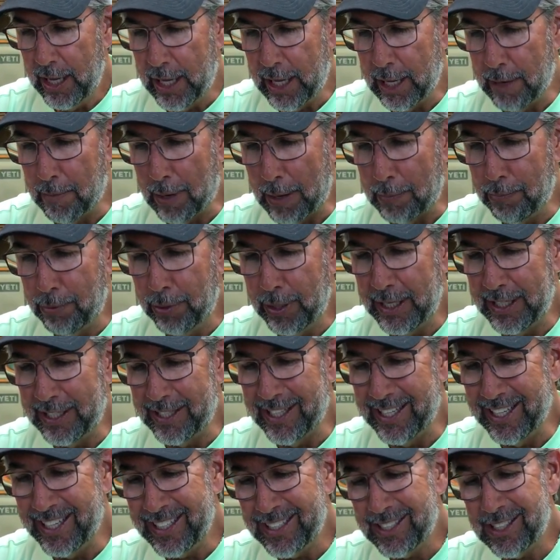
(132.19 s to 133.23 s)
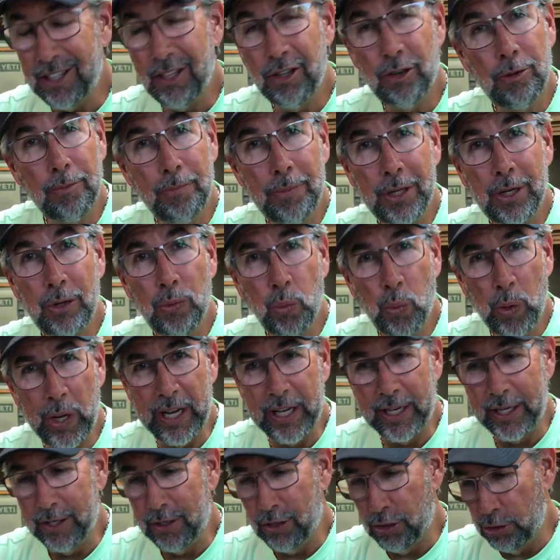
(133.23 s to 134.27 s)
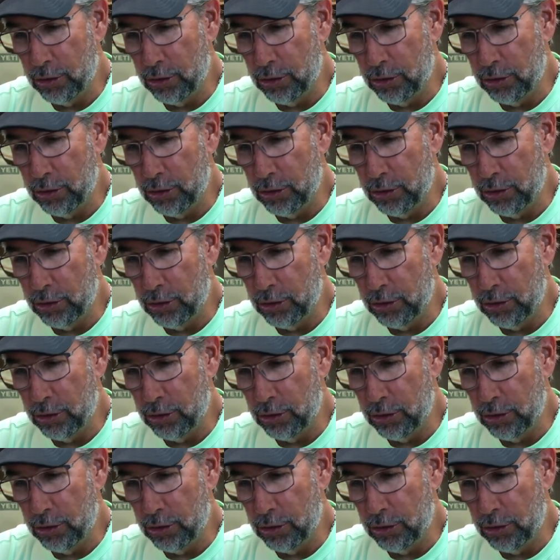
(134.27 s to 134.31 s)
And by putting this little bit of weighted